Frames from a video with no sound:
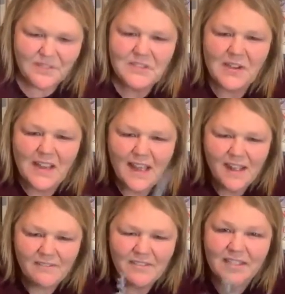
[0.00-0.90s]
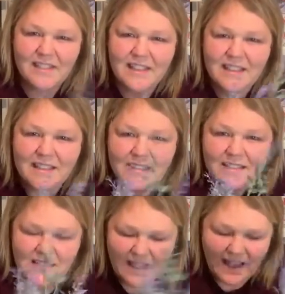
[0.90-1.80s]
So I have
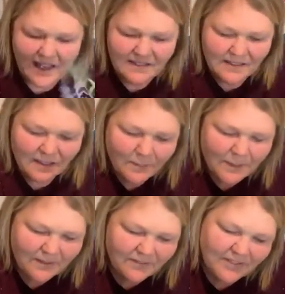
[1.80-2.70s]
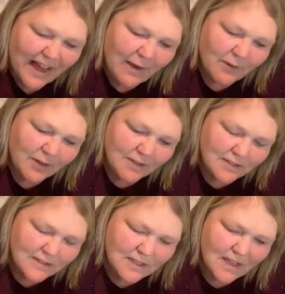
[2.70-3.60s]
this that has a little bit of flowers